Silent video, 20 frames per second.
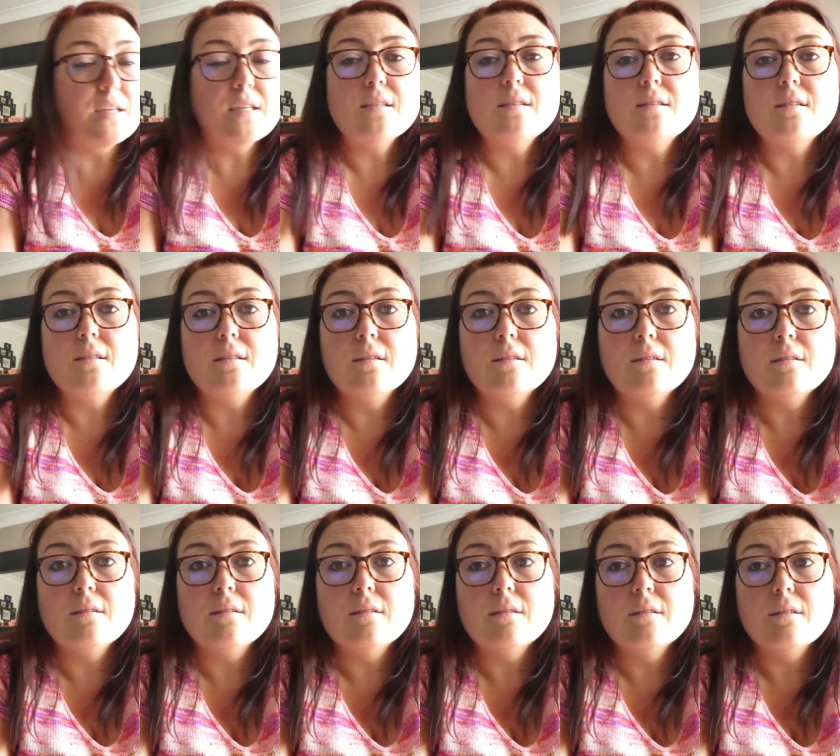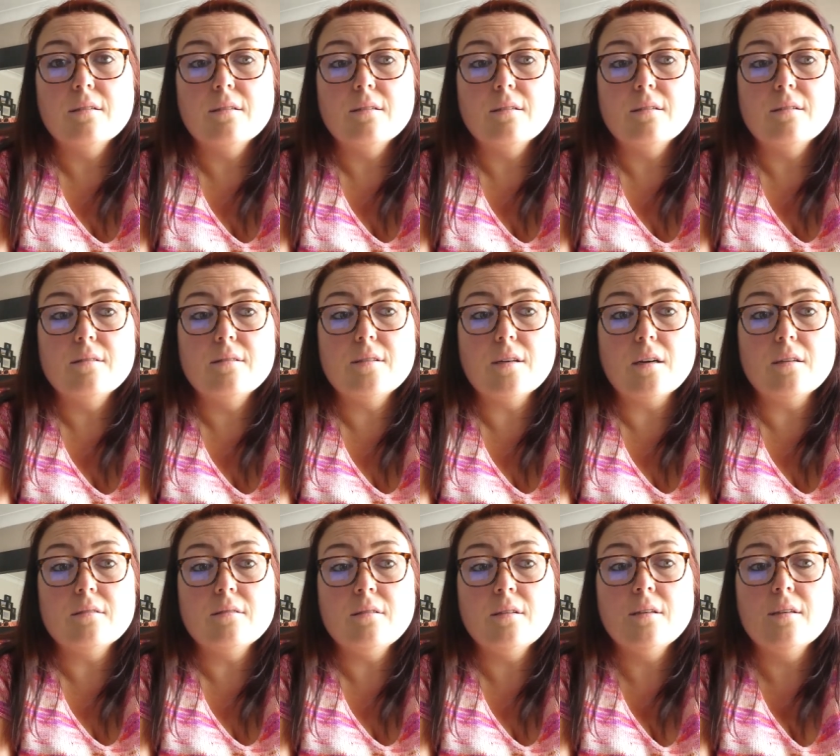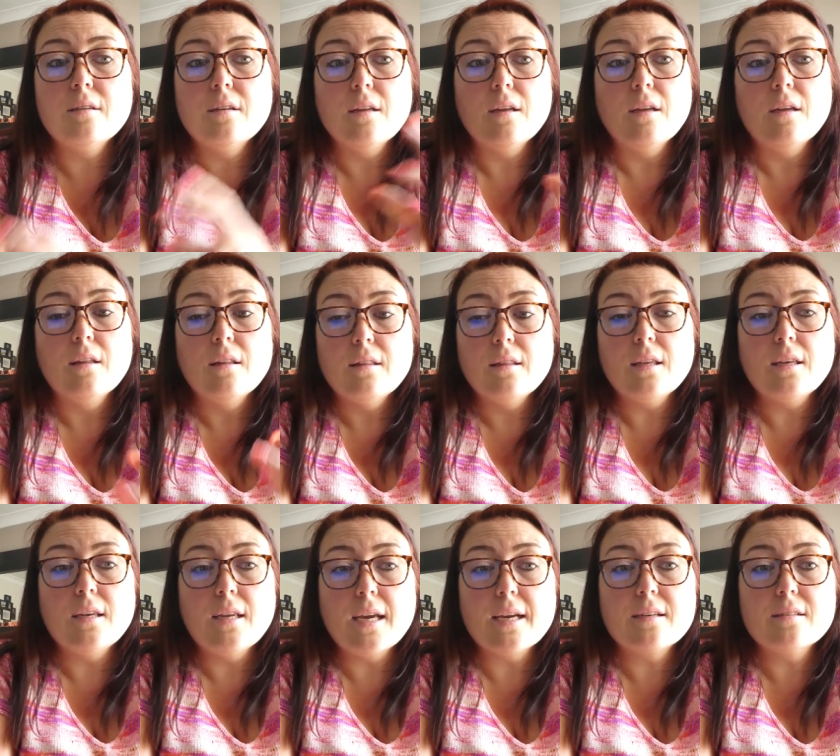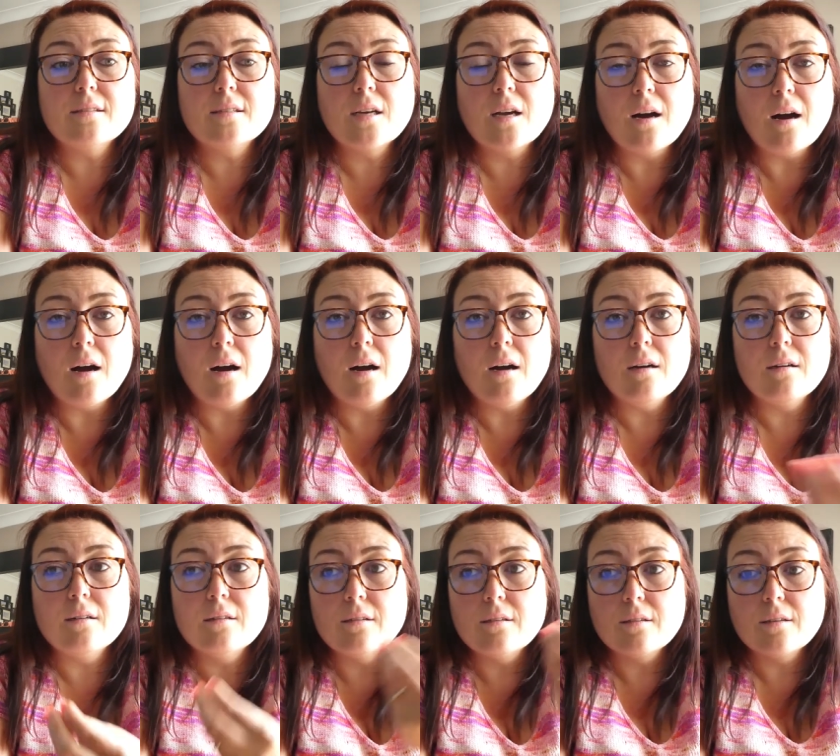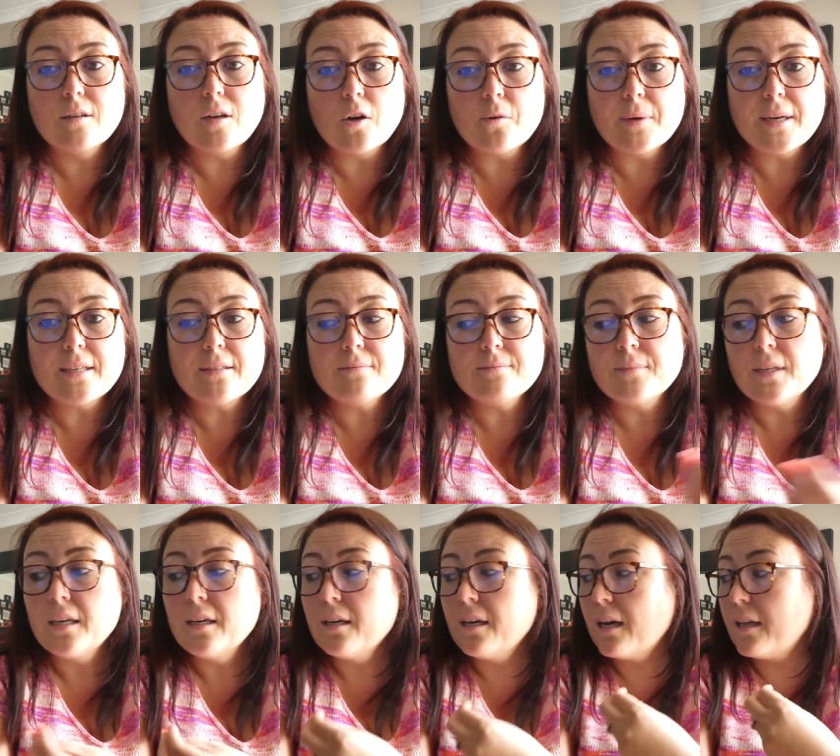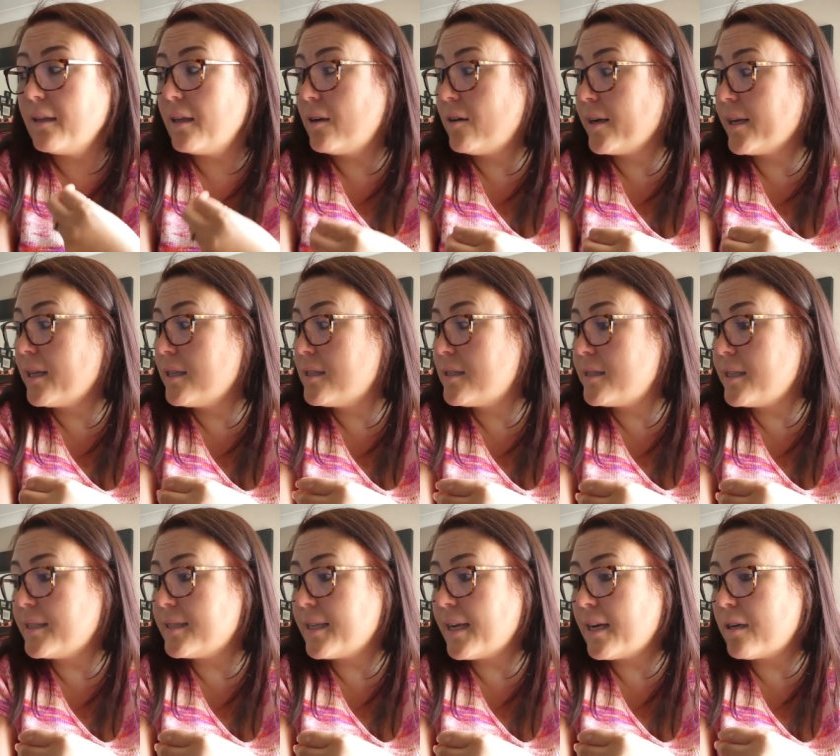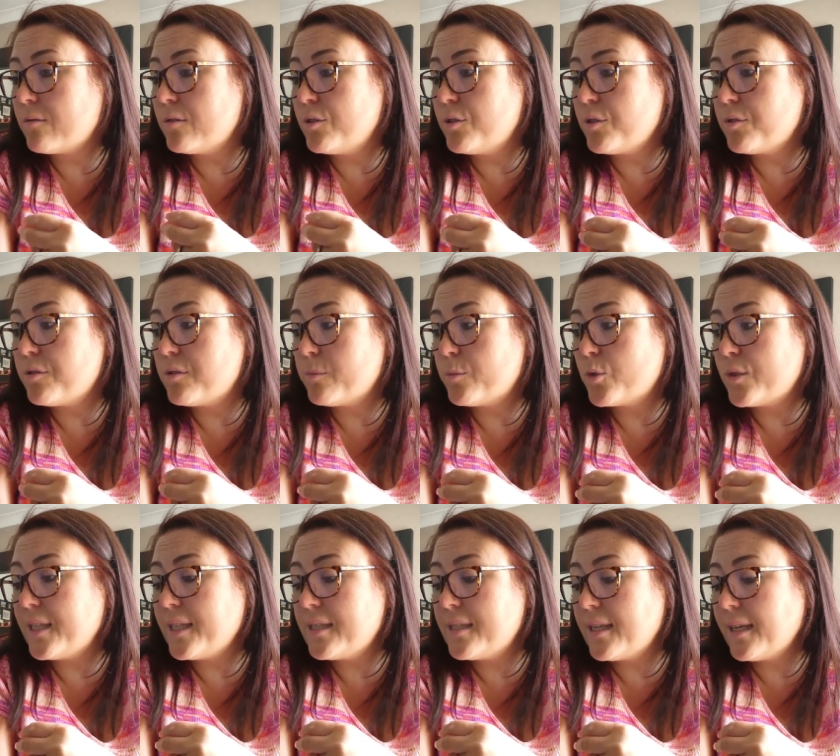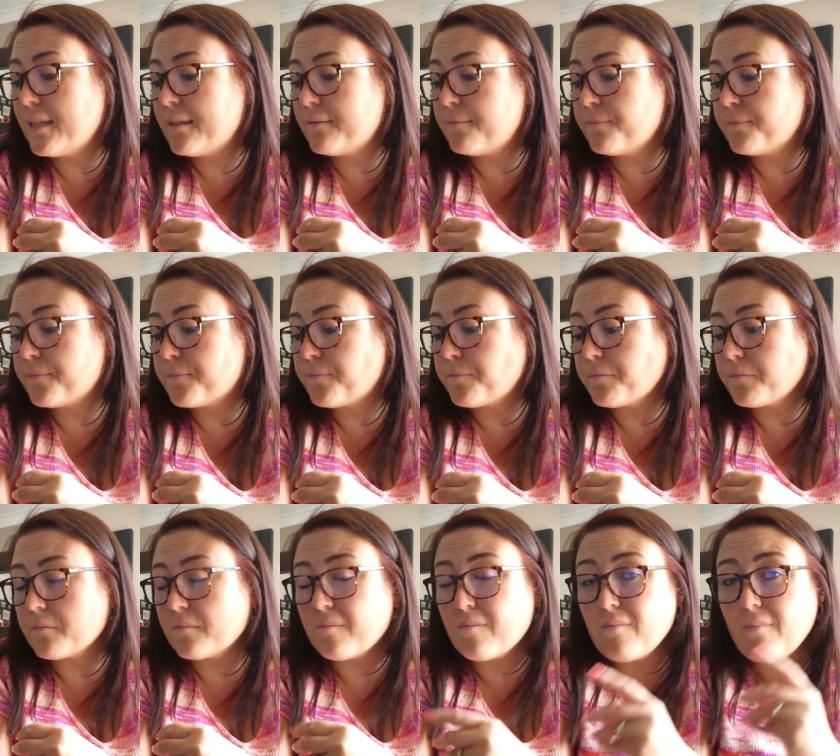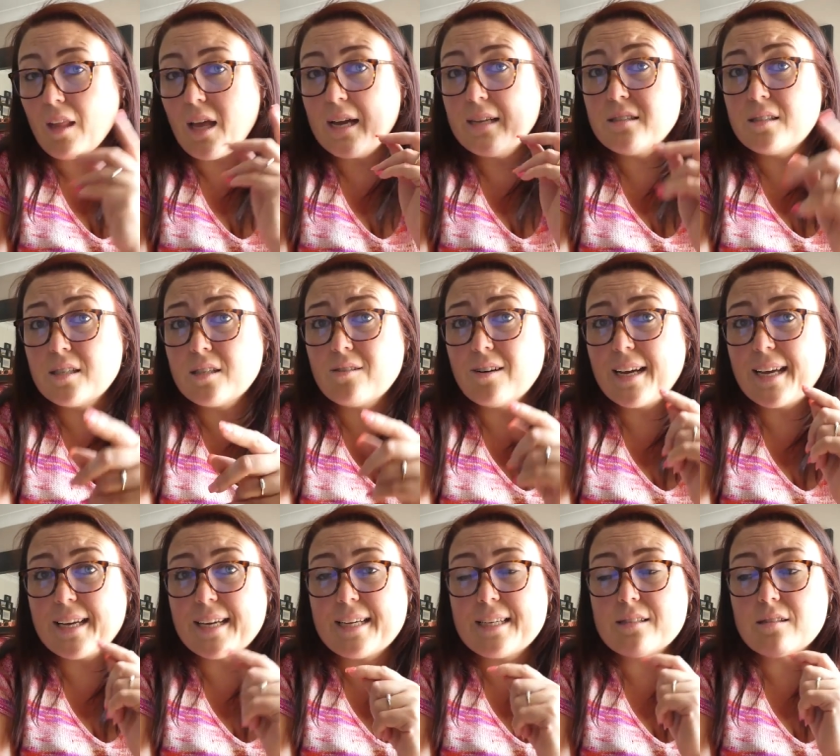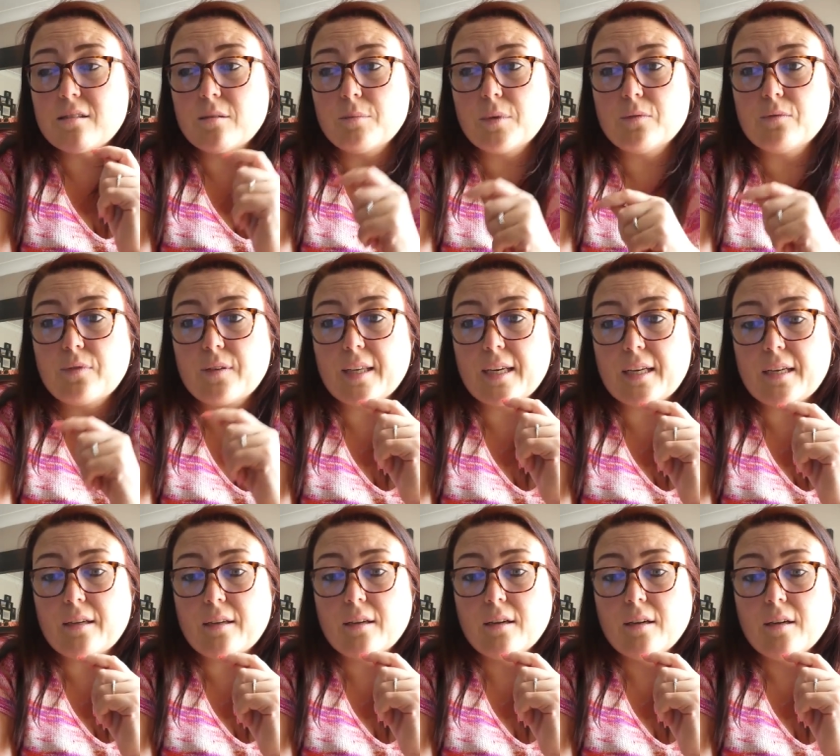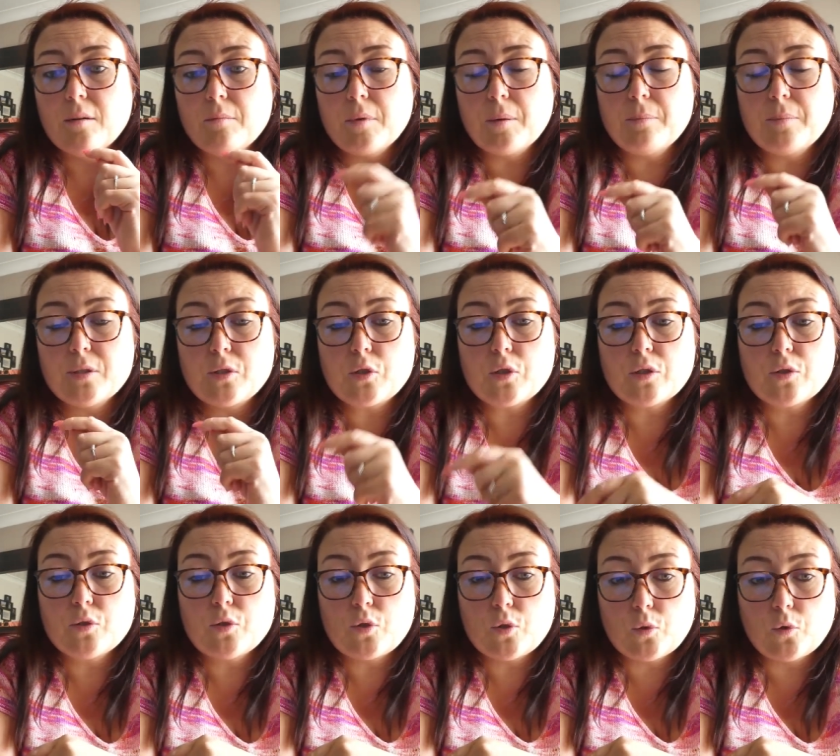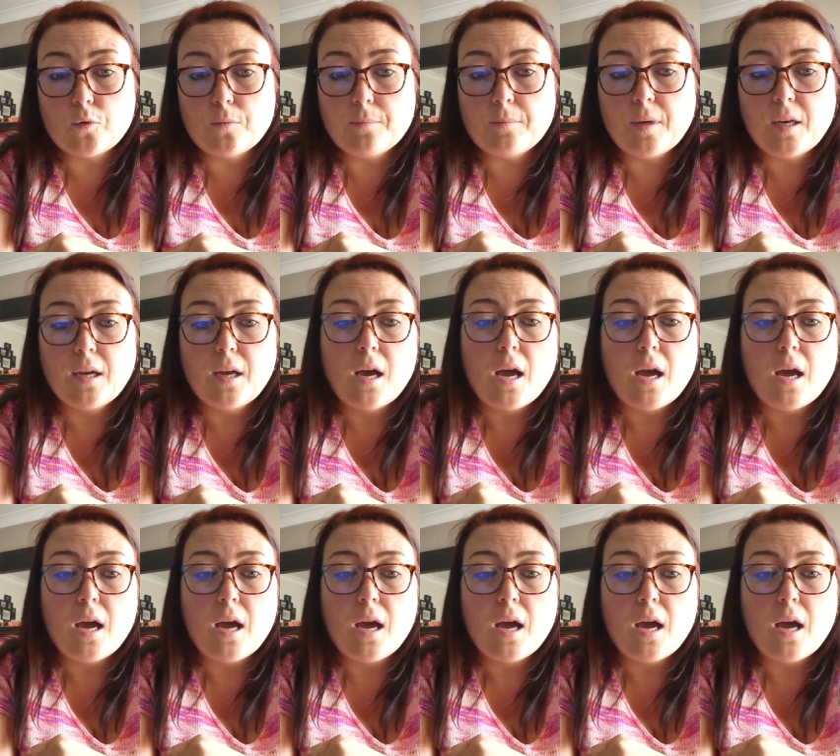this done, the next cut going, and then I can sit down and do some more knitting and tonight is the monthly members Zoom,